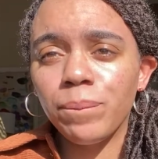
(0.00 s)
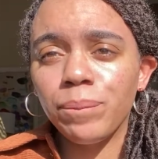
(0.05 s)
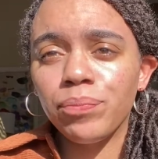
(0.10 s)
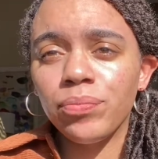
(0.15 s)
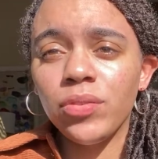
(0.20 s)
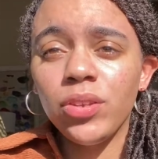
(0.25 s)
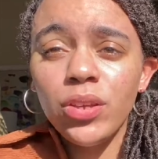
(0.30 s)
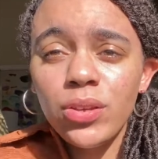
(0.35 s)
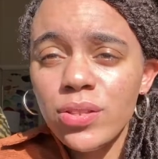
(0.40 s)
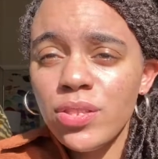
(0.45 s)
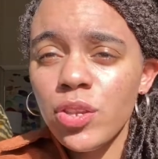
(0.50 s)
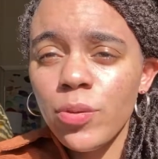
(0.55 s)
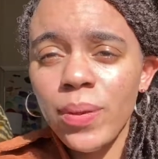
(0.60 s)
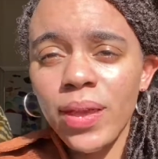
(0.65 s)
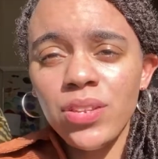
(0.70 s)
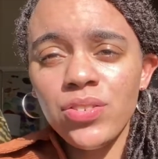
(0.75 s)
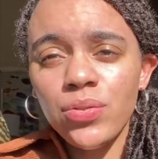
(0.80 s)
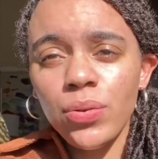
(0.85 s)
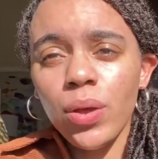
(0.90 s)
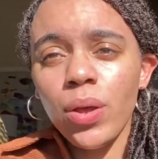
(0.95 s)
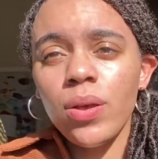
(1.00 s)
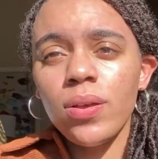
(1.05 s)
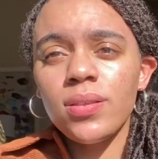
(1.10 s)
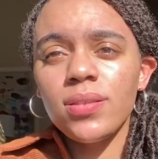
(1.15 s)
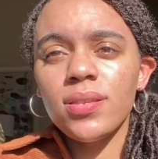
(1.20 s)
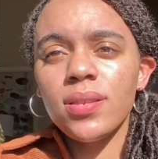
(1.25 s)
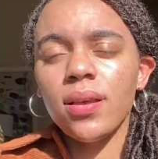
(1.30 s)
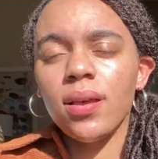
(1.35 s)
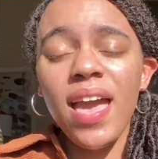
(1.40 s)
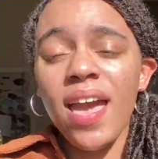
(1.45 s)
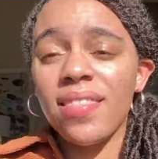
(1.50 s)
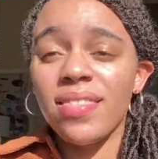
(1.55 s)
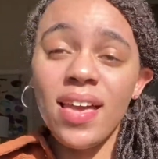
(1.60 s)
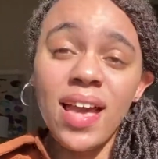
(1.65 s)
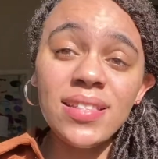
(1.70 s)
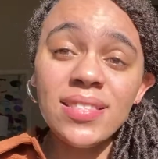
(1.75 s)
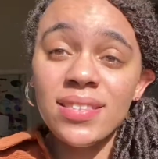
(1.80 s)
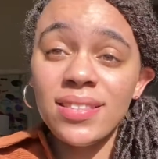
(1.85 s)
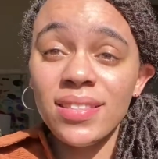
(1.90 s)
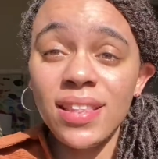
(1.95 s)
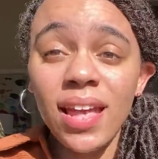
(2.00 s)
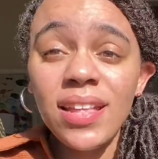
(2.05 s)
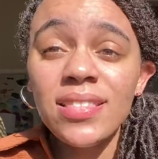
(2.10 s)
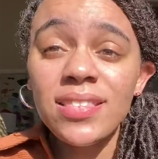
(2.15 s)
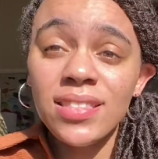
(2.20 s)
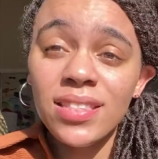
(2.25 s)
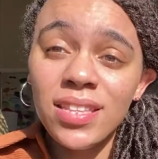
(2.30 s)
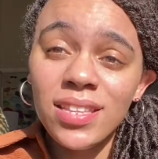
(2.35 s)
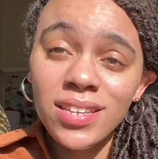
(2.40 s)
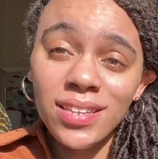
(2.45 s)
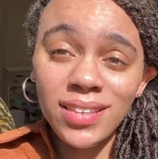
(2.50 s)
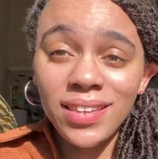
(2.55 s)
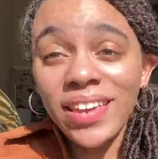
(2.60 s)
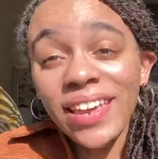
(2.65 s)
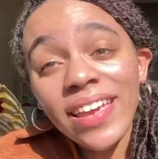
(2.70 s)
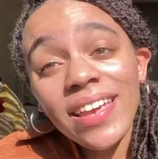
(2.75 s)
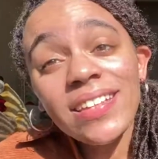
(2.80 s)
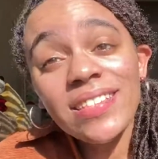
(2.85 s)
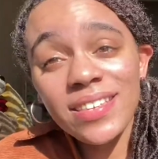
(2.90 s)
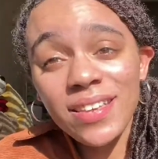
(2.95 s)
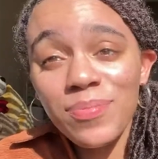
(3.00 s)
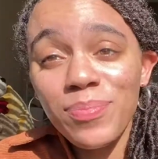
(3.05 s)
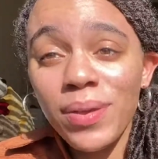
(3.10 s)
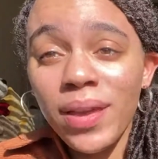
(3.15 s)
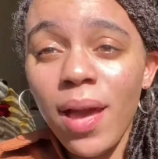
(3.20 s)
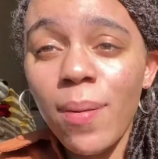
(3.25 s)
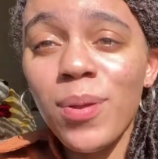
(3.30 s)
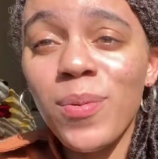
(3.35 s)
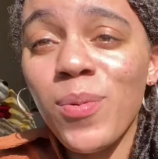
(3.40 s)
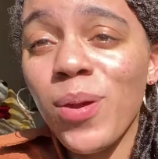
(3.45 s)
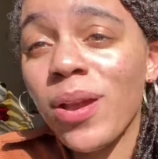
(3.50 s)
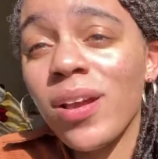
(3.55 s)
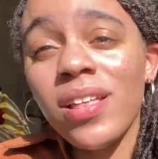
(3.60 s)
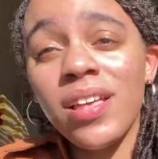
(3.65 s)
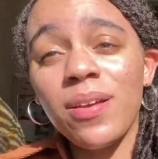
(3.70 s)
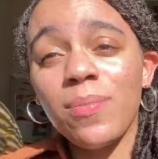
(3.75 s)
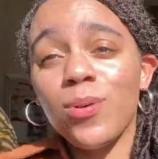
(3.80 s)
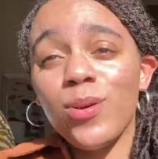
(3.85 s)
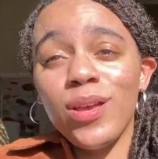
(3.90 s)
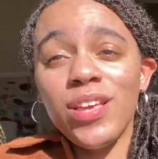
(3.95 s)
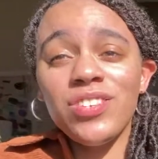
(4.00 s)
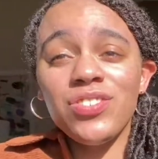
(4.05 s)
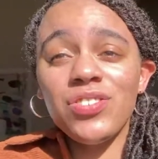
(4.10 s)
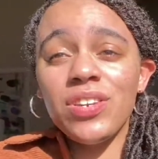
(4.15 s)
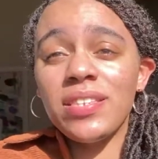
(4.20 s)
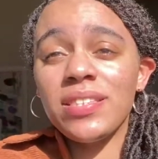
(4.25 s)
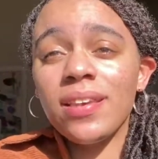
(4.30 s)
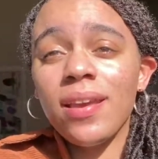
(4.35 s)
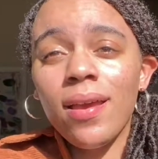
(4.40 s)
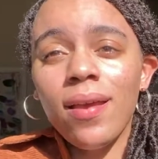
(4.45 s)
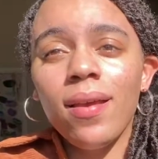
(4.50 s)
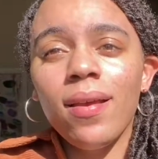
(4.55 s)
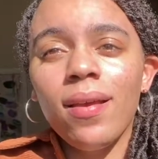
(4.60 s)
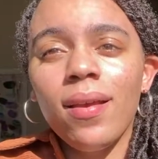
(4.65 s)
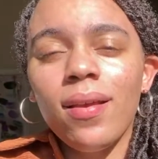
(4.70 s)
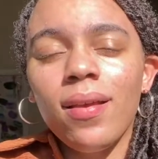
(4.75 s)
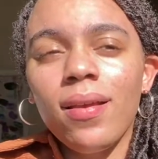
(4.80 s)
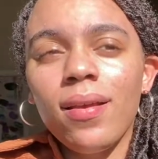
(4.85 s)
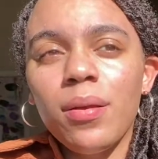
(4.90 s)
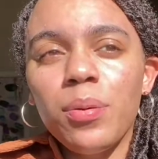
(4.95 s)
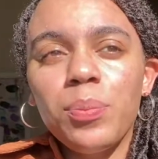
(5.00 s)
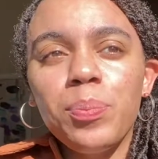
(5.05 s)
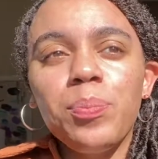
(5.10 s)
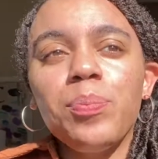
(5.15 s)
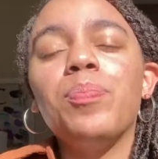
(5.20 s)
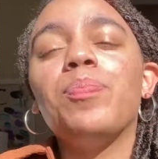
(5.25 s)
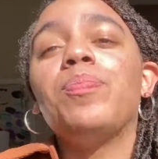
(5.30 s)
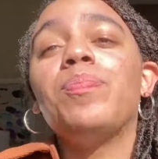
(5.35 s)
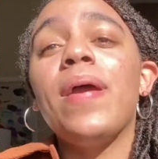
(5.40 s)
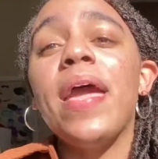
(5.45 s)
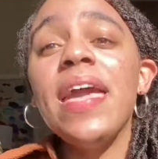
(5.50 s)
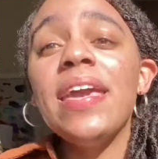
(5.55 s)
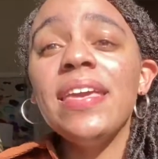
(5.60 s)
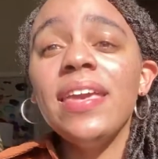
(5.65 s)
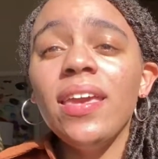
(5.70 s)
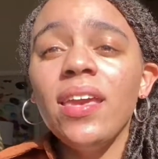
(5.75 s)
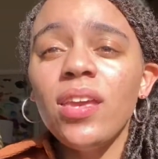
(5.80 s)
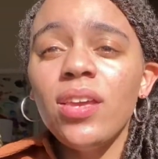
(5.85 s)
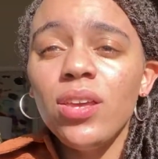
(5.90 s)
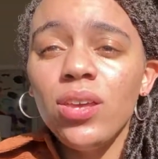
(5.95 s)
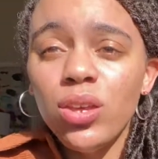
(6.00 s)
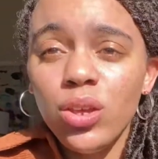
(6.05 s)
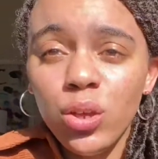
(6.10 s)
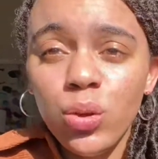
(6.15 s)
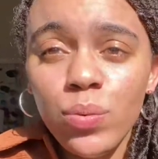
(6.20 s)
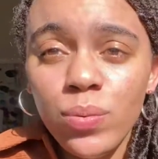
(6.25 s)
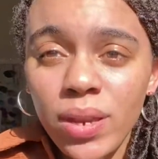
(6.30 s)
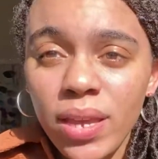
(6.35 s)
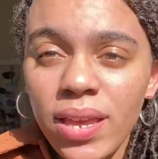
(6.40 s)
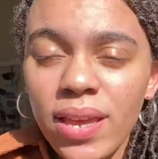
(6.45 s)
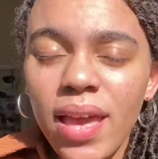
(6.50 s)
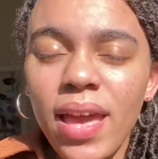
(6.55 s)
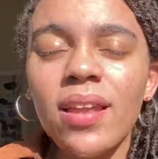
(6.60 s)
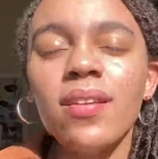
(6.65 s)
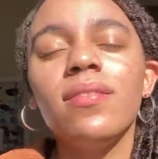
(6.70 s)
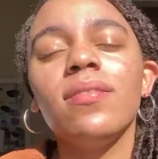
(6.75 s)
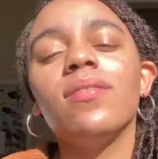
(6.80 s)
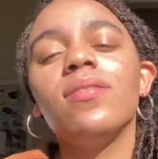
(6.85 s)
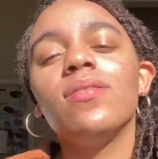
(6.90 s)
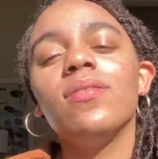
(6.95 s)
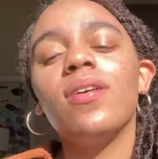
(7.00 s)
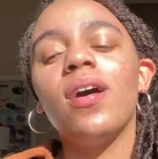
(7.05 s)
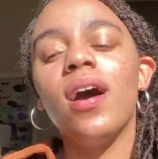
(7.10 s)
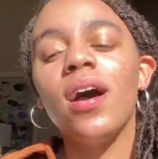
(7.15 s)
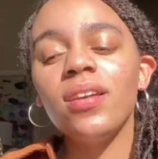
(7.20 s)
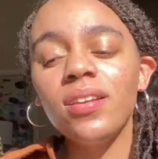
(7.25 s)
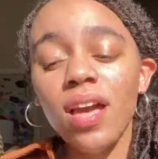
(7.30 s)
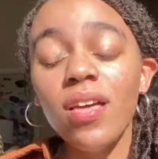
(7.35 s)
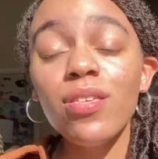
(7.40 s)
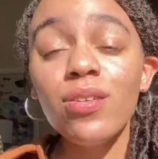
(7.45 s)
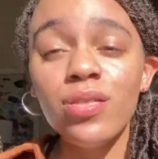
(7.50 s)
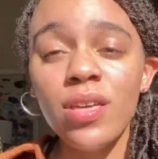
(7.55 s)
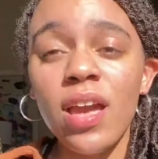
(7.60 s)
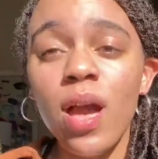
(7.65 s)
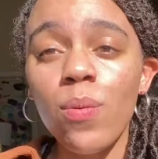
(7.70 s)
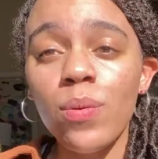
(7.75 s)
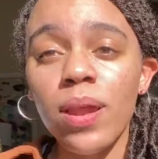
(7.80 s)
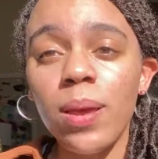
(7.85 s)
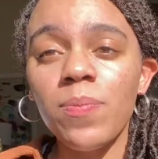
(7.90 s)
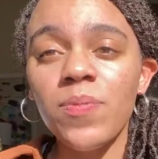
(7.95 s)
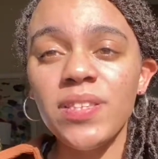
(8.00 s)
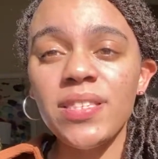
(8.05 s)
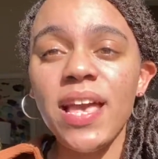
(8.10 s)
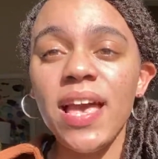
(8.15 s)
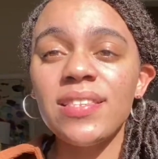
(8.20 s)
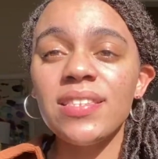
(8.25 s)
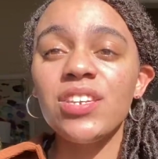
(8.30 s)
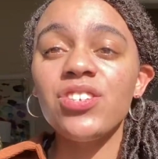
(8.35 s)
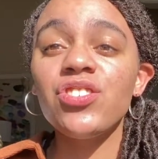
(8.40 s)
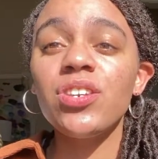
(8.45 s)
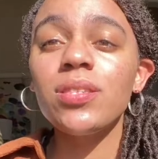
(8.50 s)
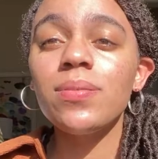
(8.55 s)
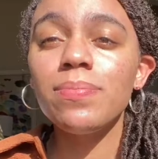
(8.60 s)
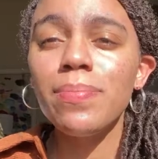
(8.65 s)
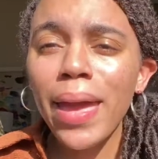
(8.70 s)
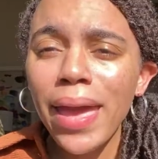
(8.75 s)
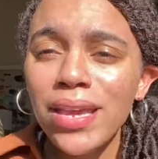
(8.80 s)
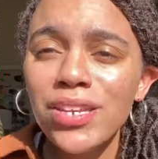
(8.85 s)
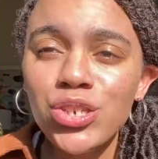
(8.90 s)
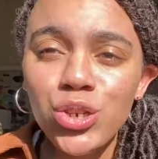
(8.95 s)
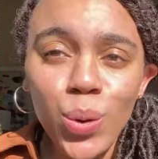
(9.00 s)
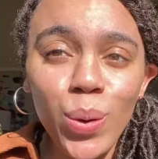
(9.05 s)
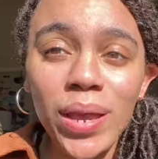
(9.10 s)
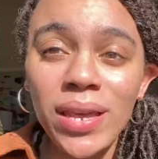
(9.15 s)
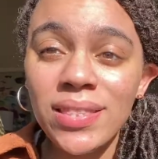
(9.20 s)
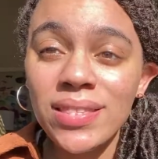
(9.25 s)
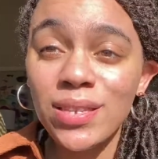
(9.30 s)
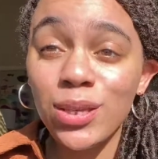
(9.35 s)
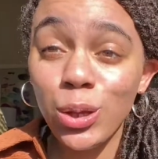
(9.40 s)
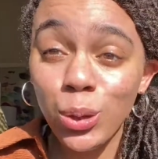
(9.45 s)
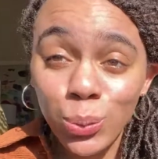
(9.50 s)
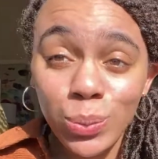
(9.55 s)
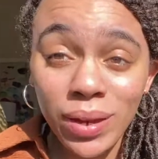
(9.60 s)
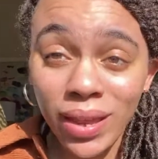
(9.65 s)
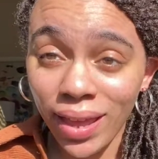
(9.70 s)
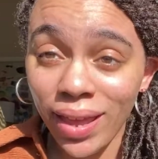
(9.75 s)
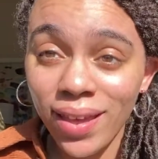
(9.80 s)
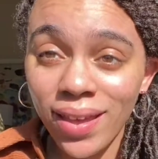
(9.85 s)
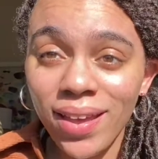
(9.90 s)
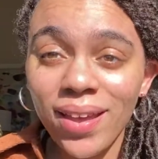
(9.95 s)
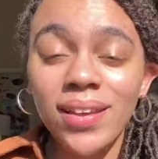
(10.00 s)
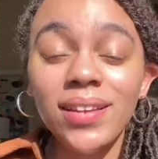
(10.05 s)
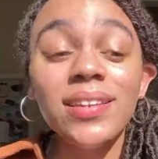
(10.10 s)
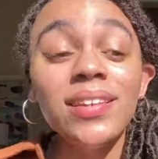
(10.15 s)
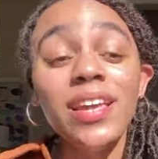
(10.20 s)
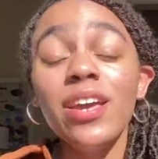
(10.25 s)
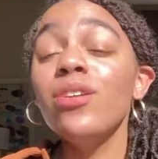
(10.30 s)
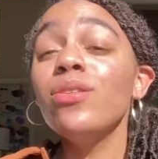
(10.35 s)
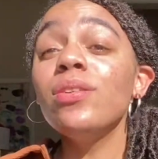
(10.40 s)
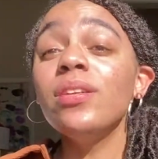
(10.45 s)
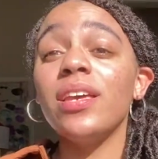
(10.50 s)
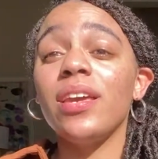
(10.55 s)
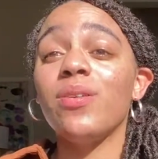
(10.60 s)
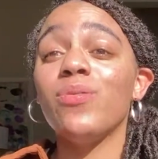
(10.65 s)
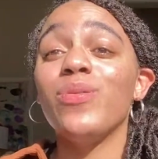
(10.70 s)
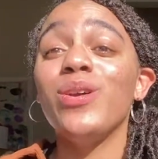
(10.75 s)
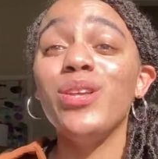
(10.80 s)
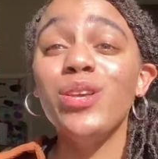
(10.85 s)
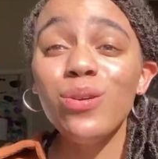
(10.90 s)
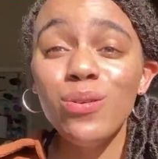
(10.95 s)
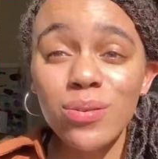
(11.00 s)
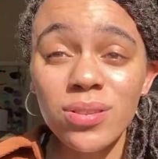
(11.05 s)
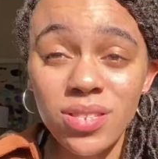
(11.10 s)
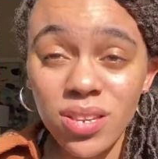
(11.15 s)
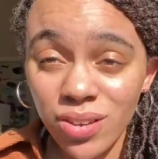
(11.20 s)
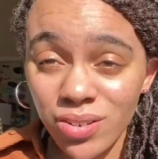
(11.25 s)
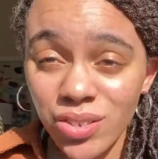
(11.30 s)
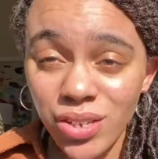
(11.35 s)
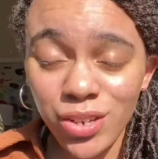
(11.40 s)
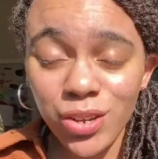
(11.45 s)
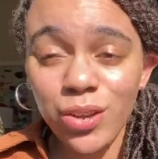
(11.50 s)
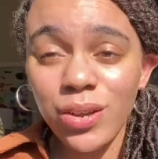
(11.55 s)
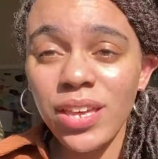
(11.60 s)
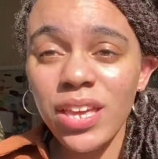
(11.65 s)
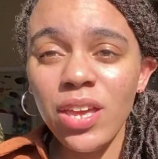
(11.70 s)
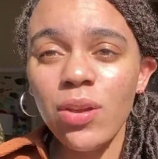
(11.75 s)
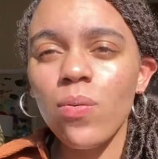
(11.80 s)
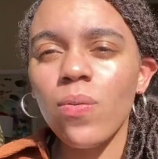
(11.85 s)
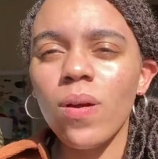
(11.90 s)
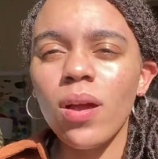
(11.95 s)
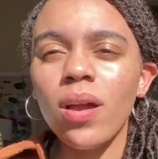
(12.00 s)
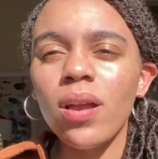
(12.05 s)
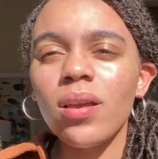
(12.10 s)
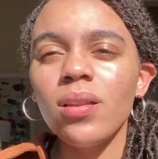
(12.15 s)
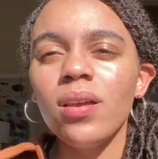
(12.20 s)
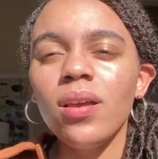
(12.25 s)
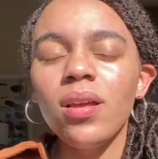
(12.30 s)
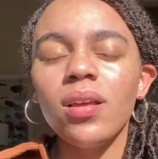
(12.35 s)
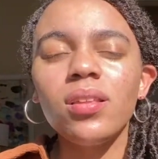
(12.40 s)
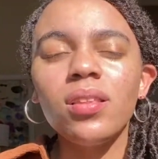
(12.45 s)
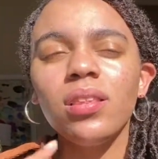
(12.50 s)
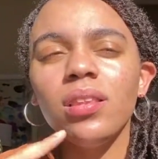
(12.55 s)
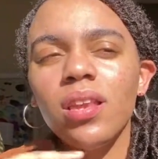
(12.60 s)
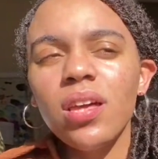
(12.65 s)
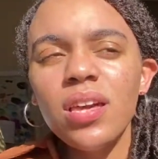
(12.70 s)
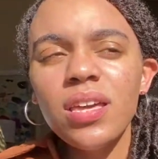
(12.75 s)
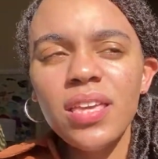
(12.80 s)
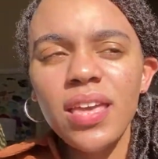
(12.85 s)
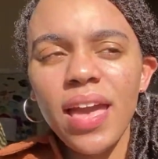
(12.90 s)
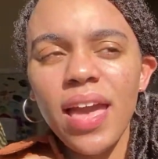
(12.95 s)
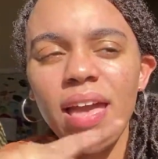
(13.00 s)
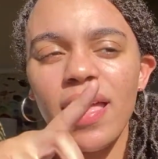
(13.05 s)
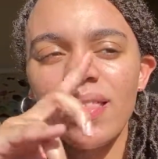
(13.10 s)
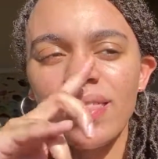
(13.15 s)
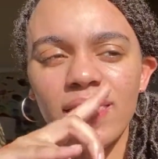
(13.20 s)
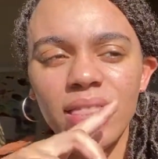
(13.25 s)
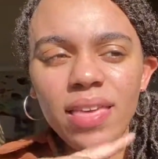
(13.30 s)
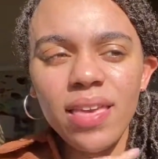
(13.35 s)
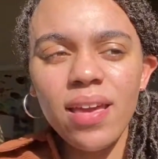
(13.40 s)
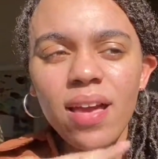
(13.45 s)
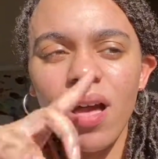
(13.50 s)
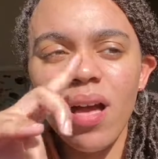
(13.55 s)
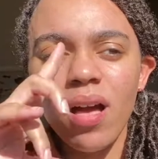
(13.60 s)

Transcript: YouTube intros. Yeah, that's the key to becoming more clickable, is just making unique. And another thing I want to emphasize is just make sure it's unique. Literally, when you search in your keyword, look at the